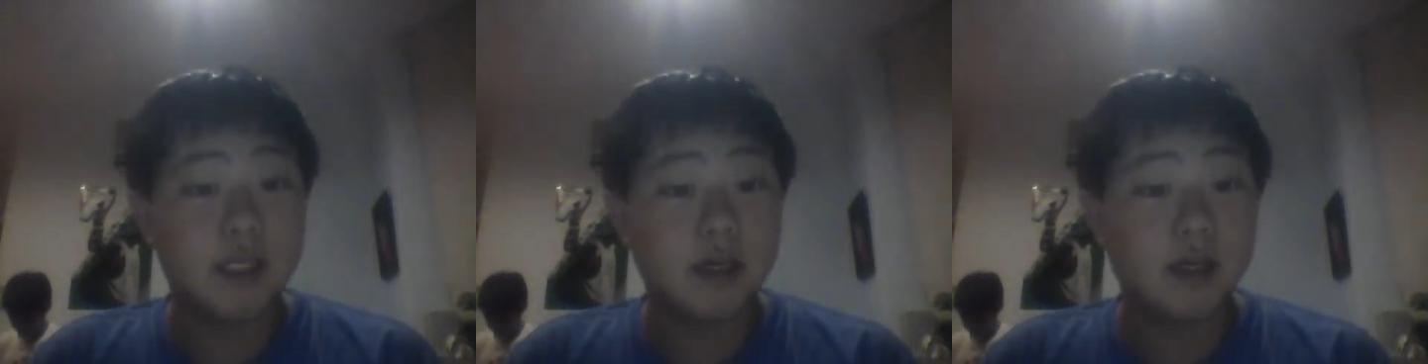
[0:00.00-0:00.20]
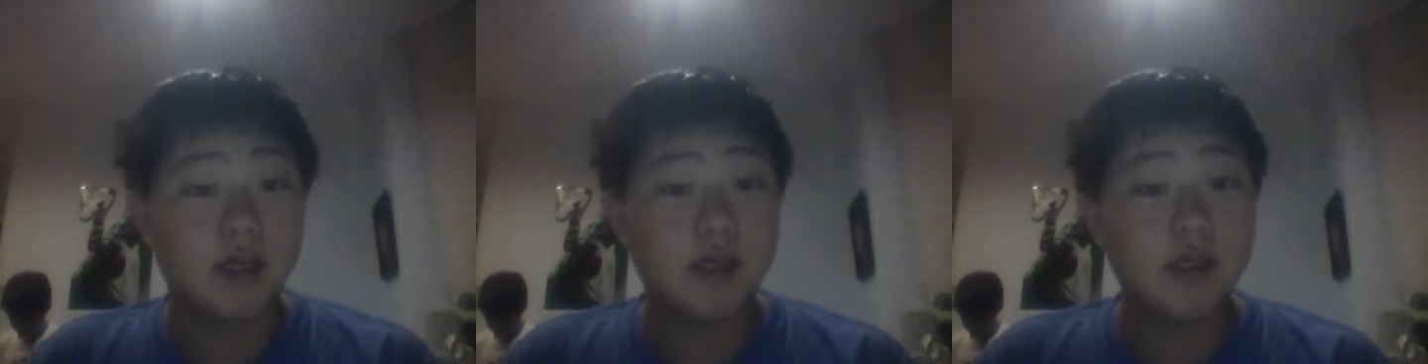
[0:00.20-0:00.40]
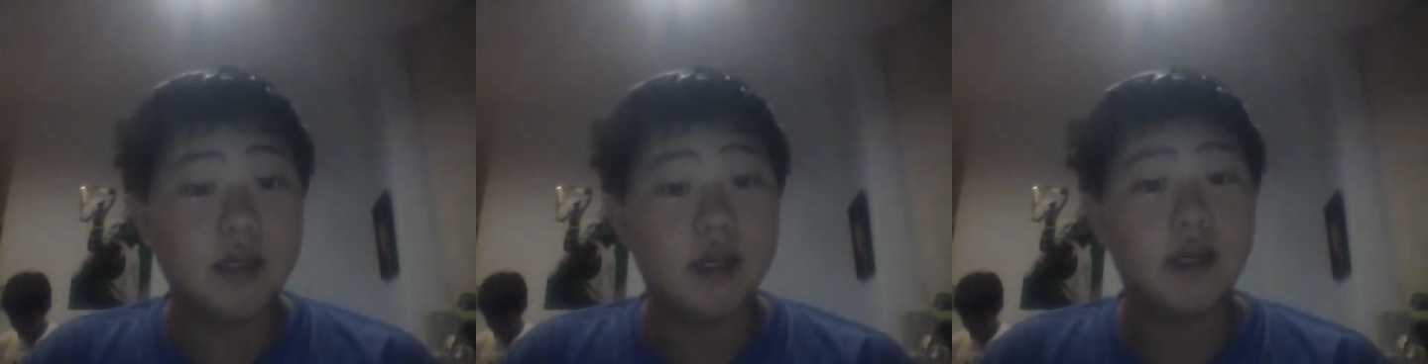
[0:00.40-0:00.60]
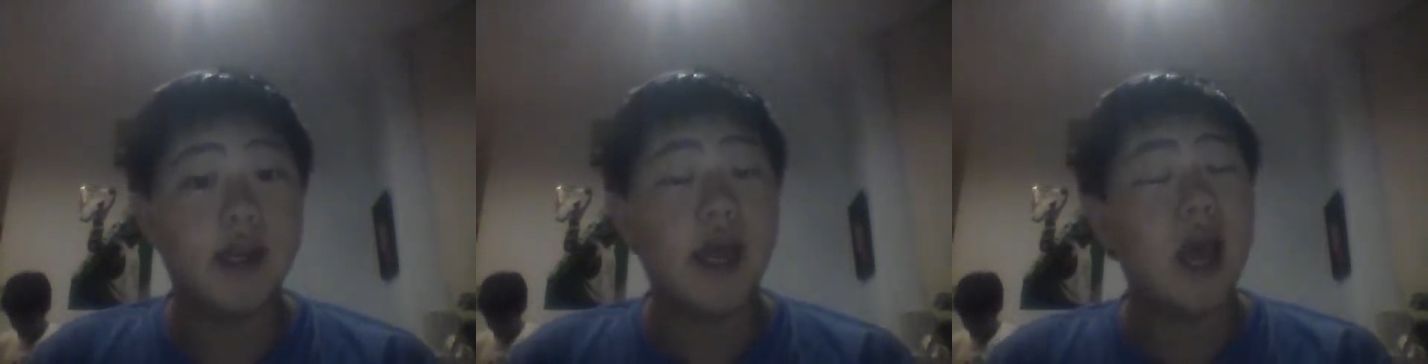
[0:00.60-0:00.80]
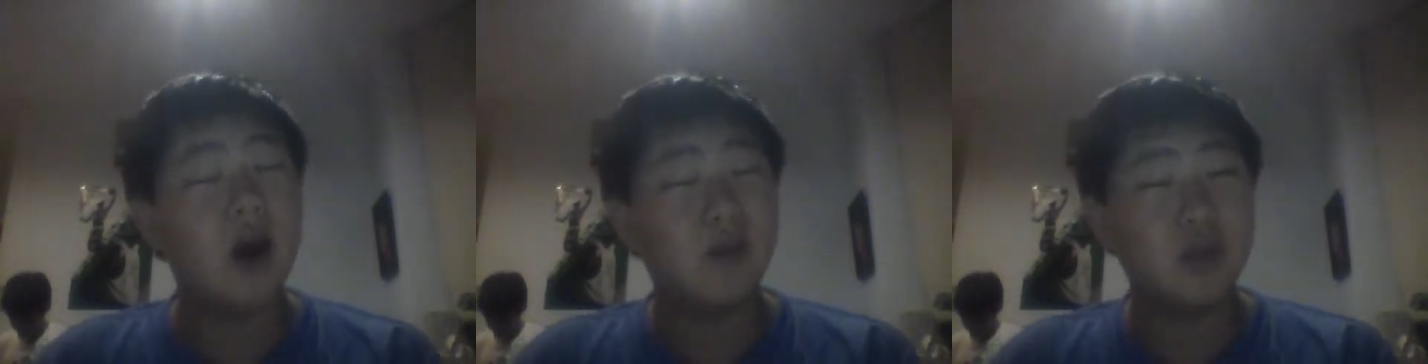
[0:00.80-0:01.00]
tongue,
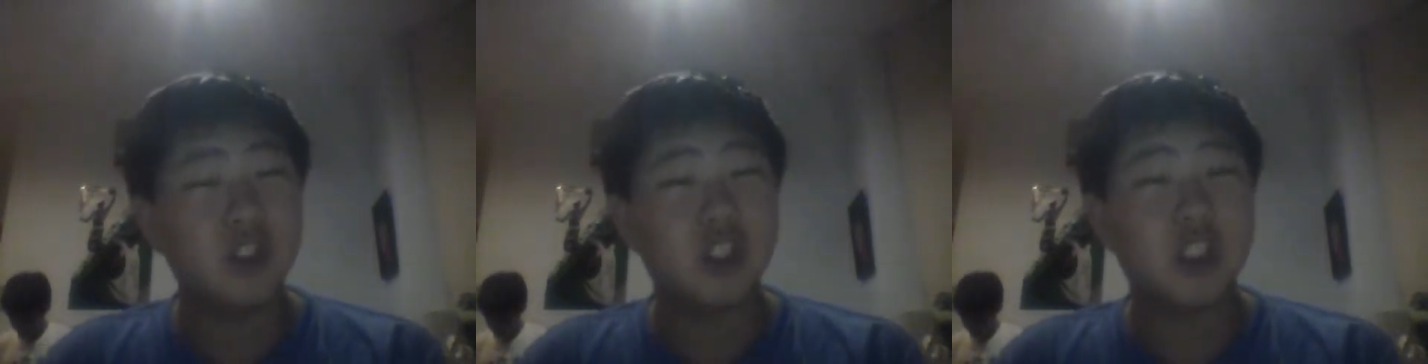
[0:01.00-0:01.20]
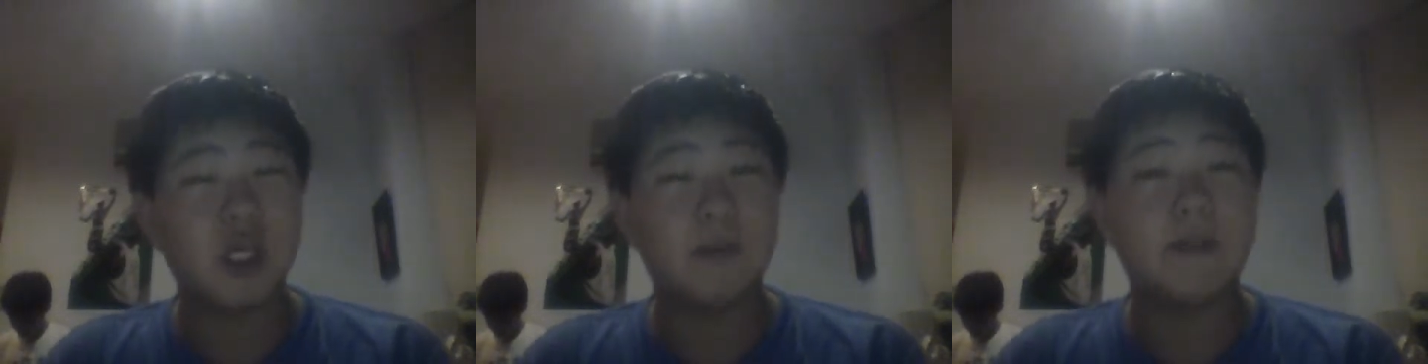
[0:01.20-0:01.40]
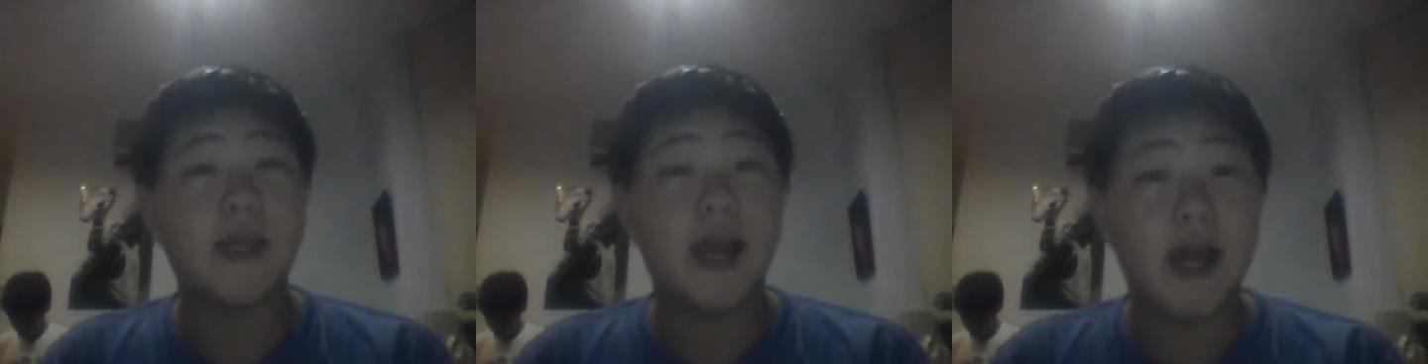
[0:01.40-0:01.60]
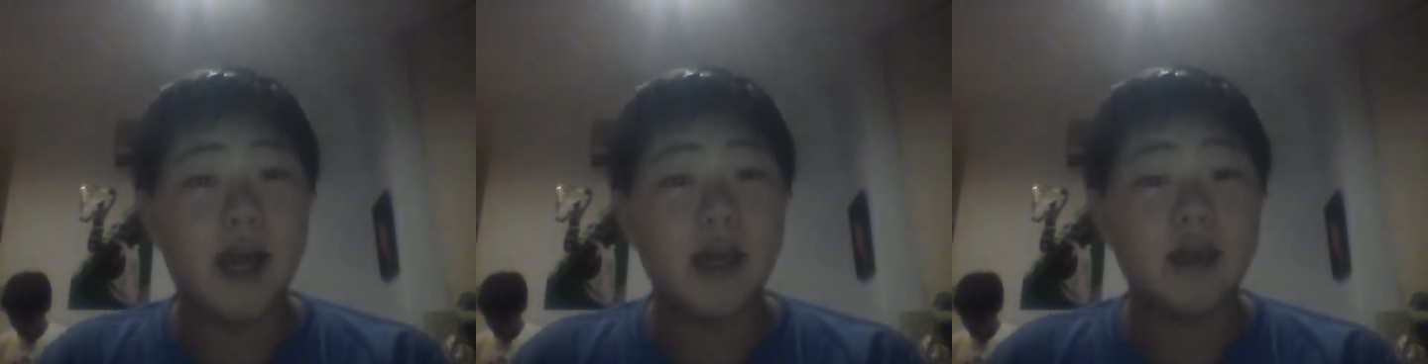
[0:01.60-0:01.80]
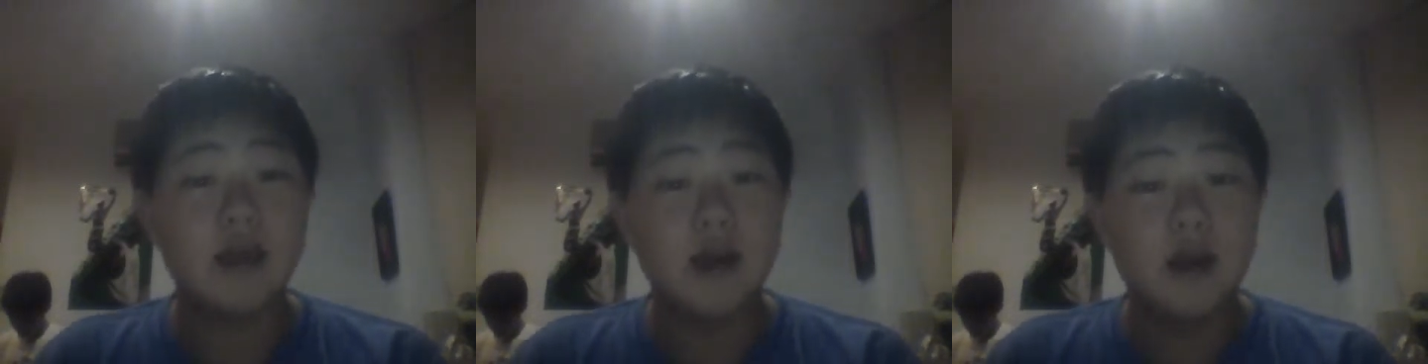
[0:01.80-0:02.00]
an almond-shaped
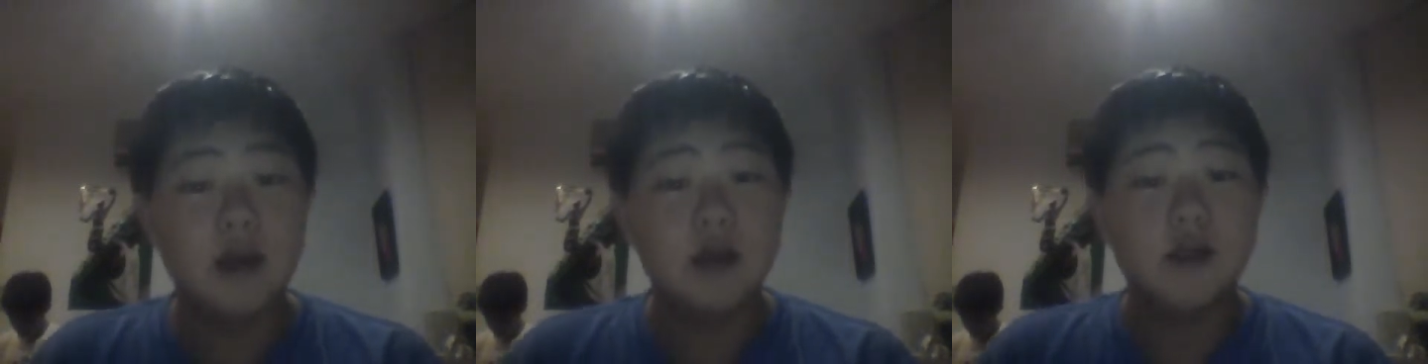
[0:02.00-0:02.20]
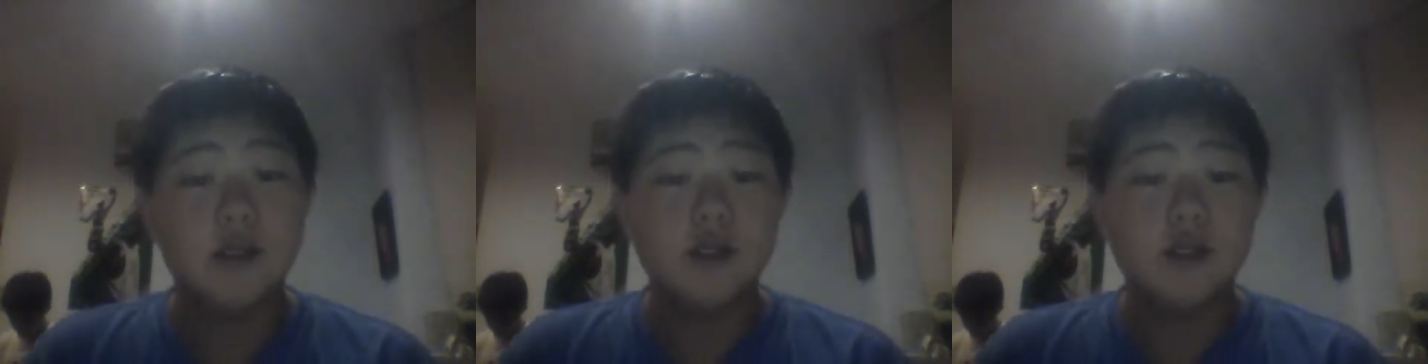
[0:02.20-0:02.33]
eye,